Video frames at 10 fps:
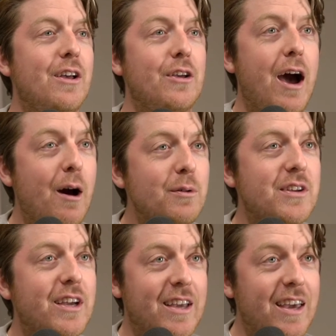I was
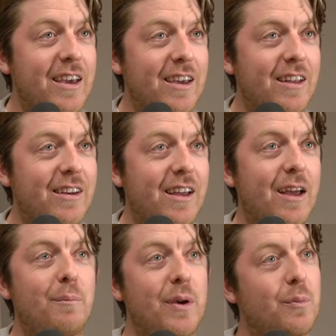like a kid,
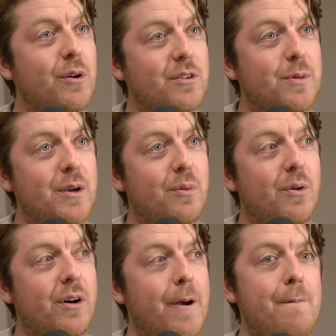and Big Boy's Big
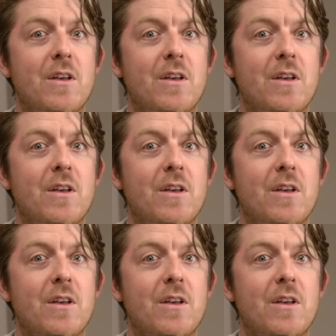Boy